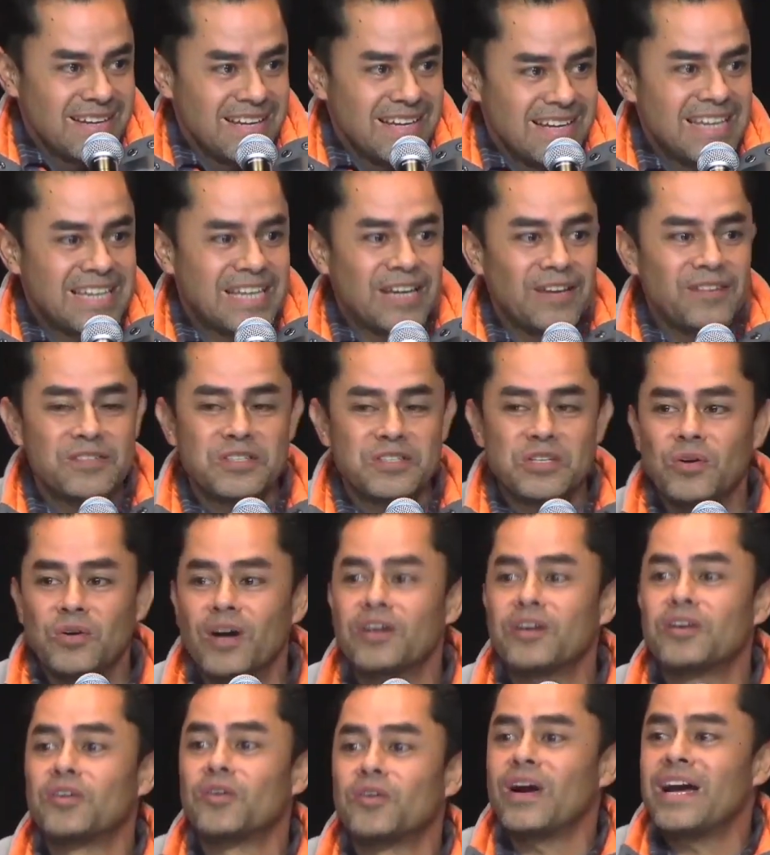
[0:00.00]
He gives you a
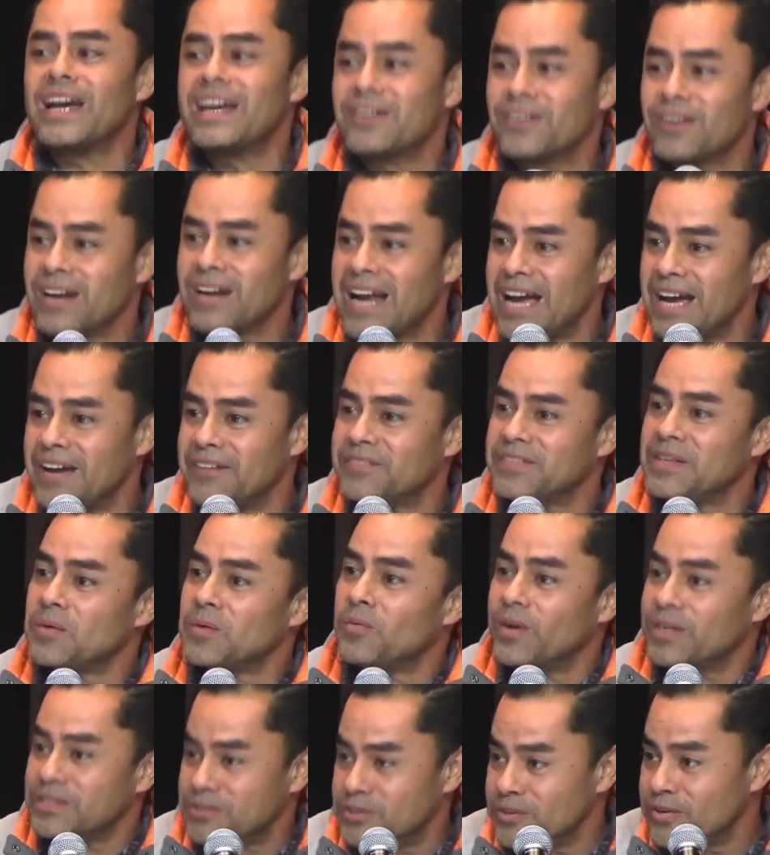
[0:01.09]
greater life than
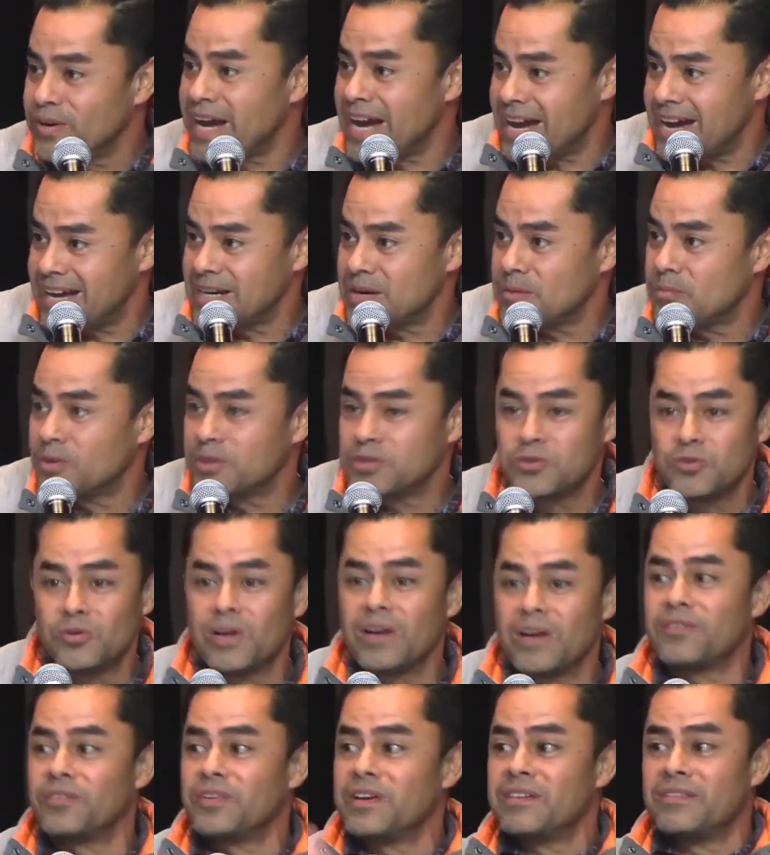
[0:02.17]
what you had and what you
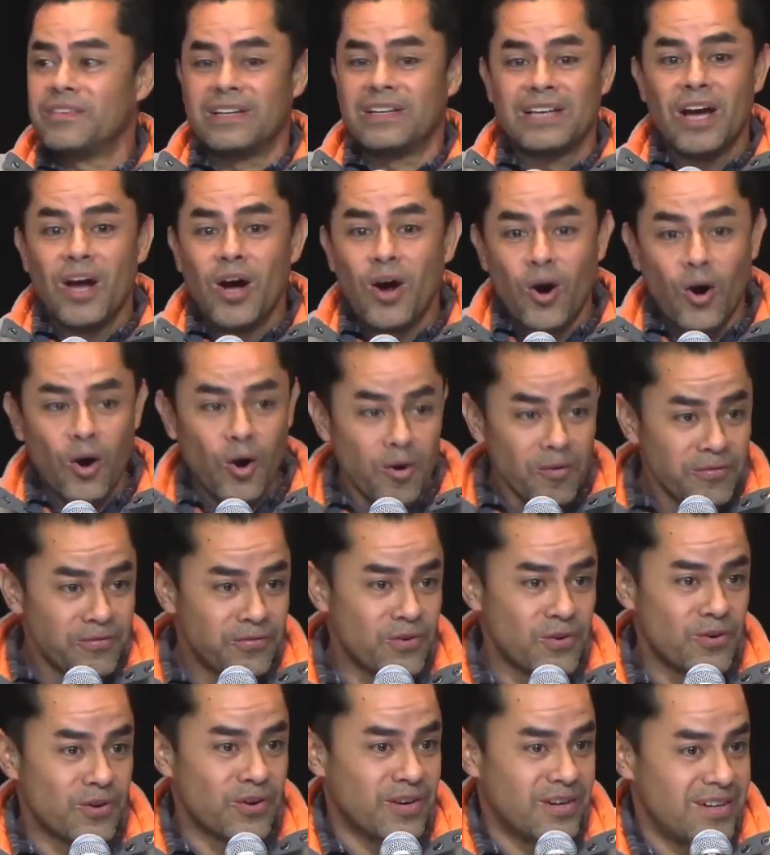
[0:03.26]
ever even hoped
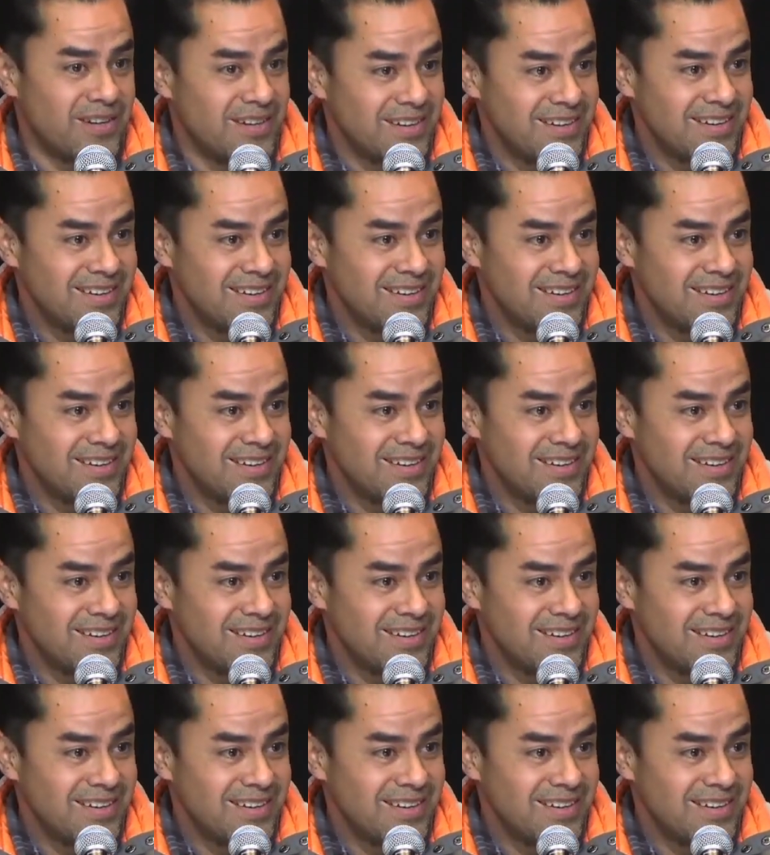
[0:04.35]
for.